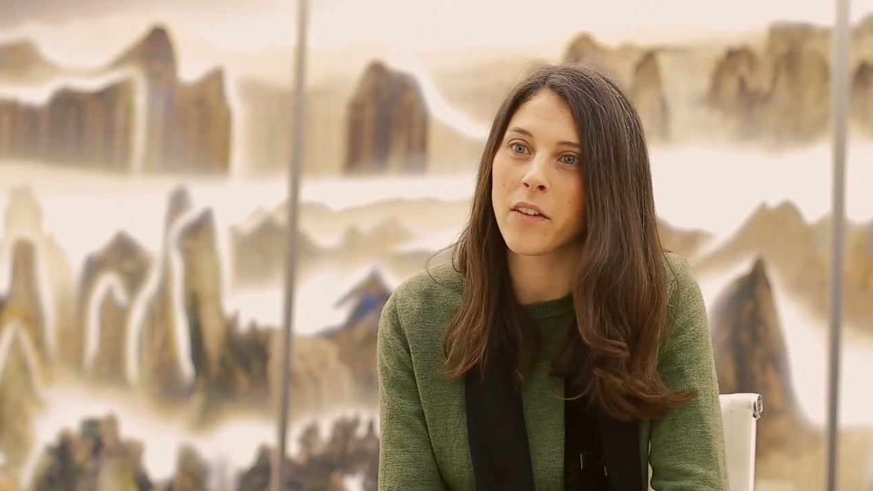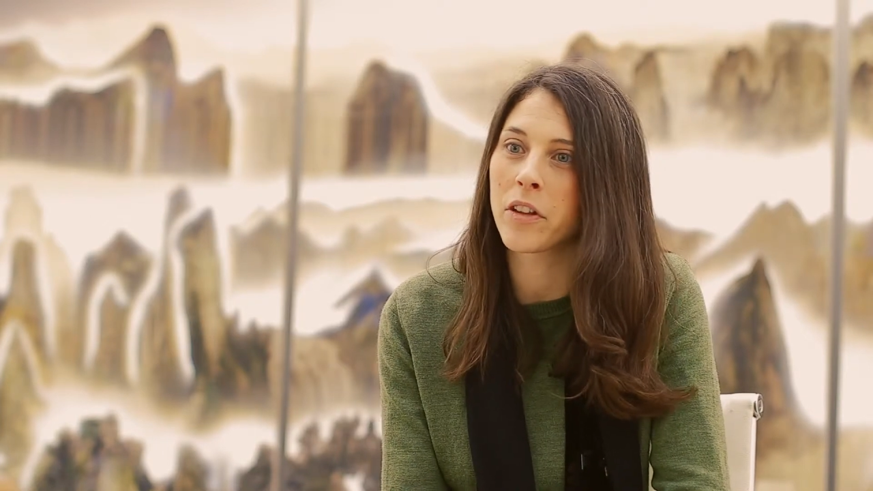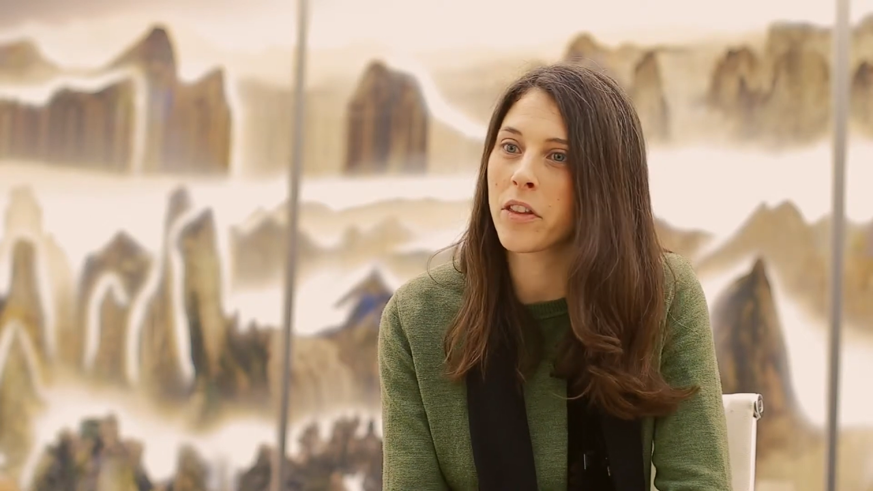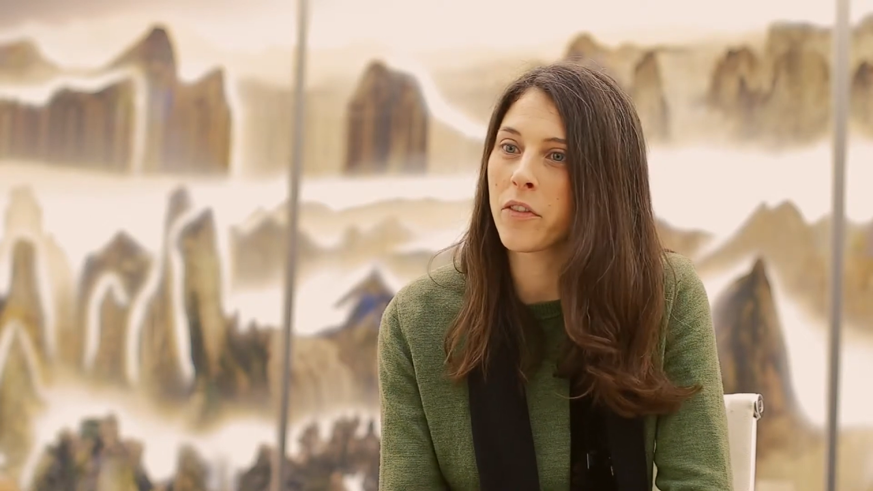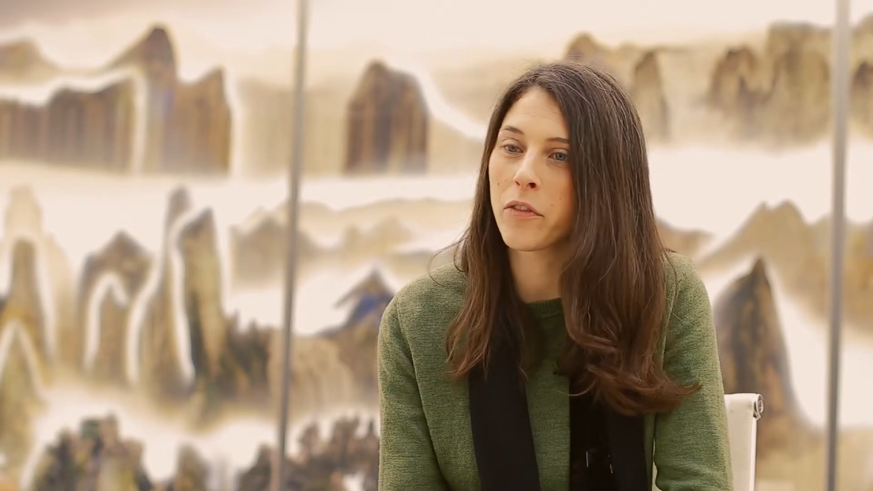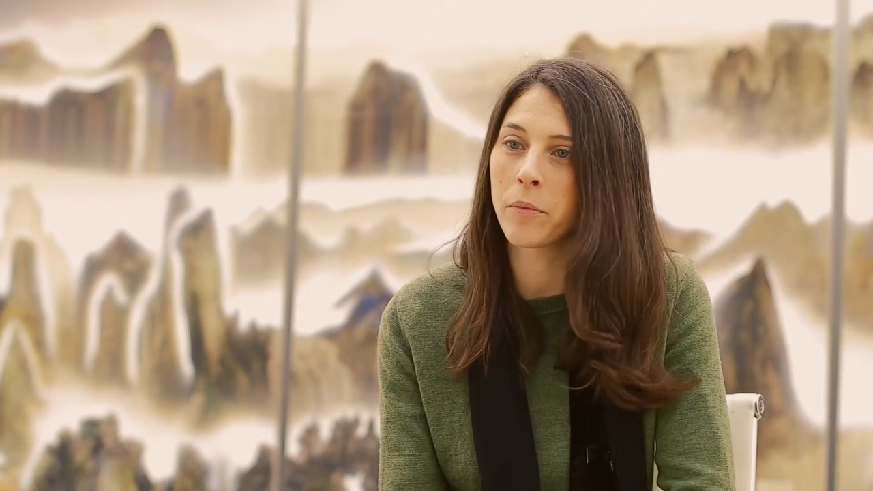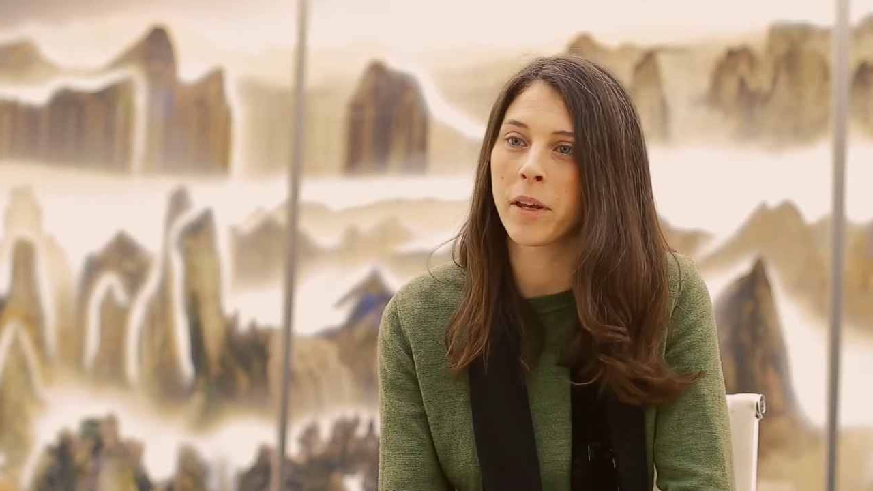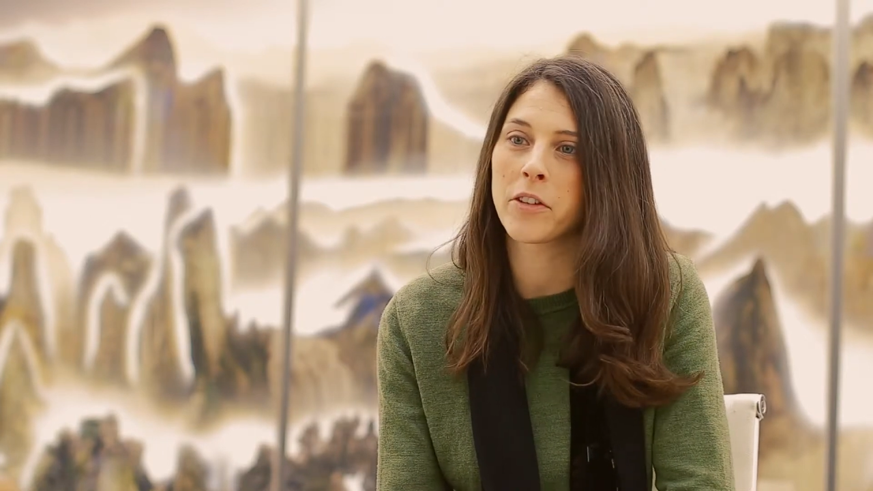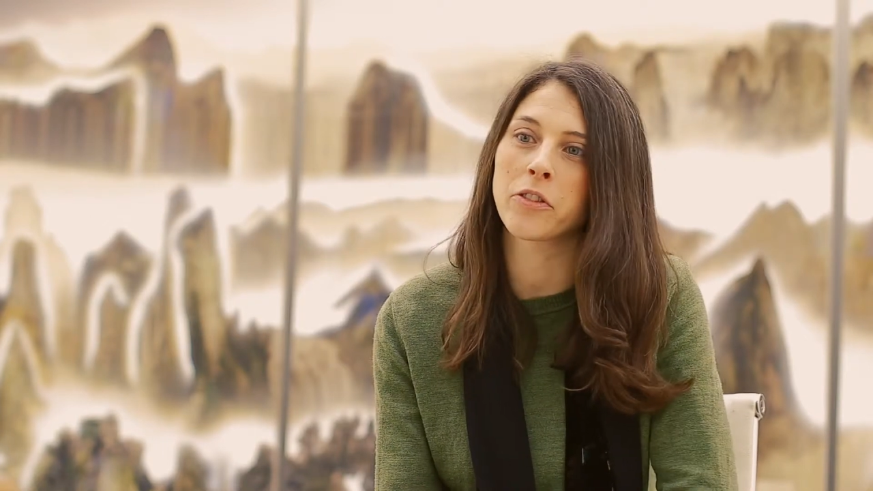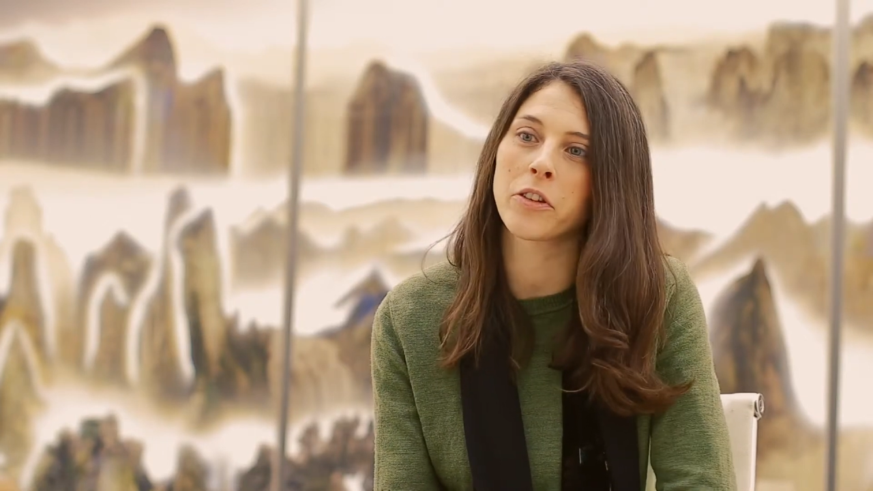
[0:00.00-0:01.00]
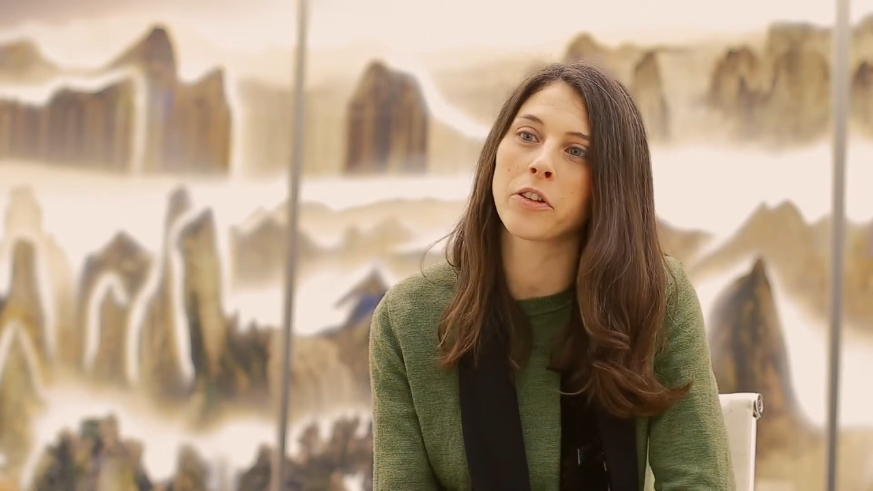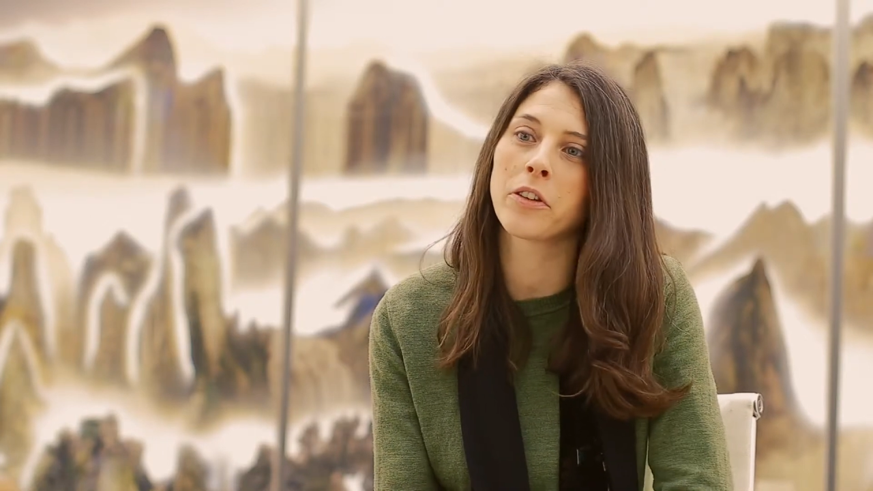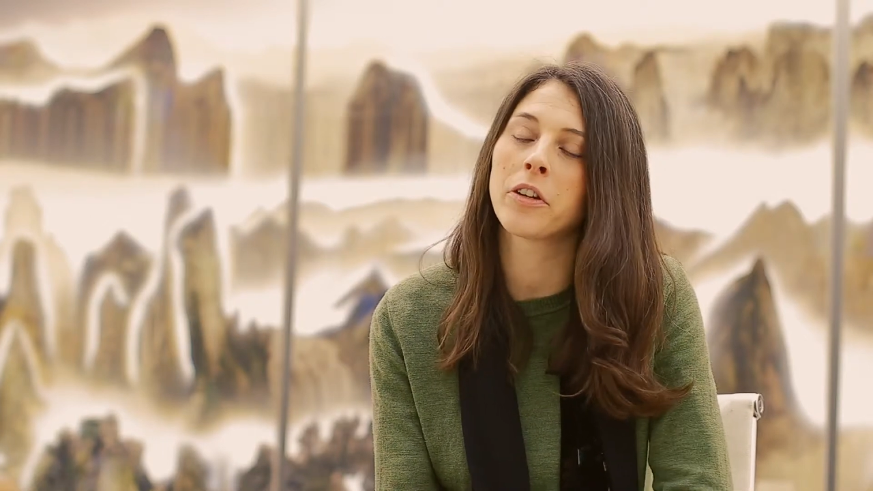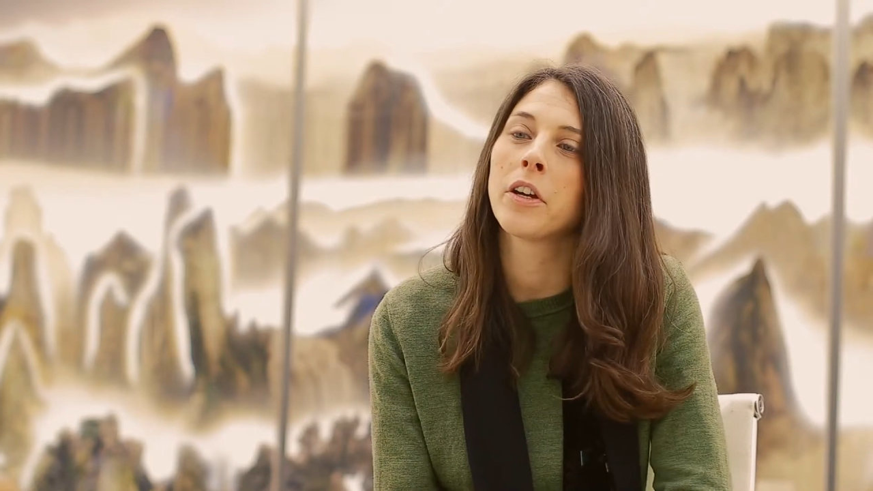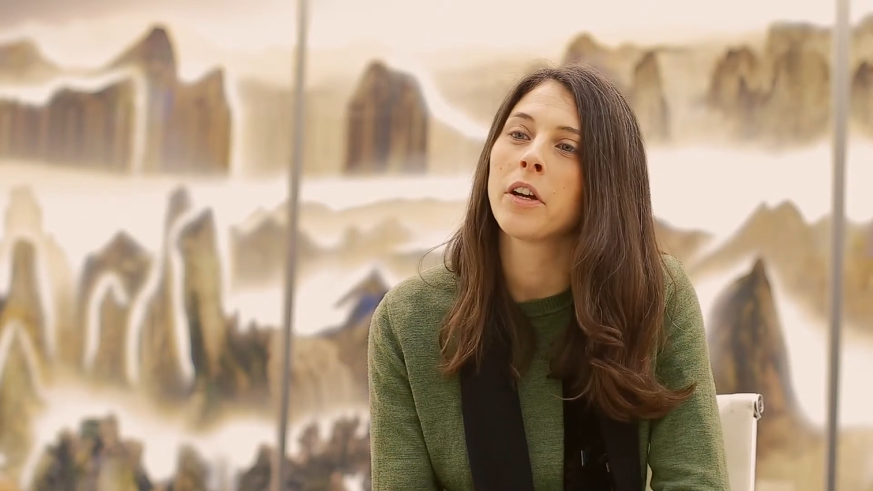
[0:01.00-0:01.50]
everything from
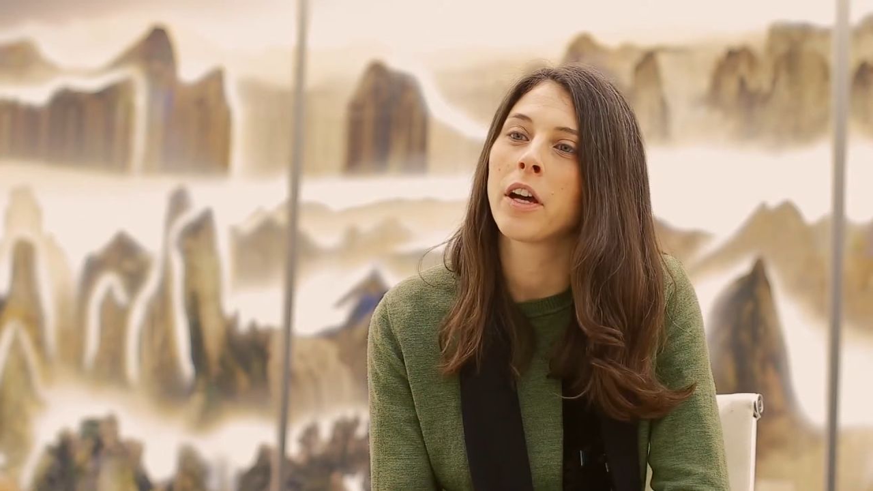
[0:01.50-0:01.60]
major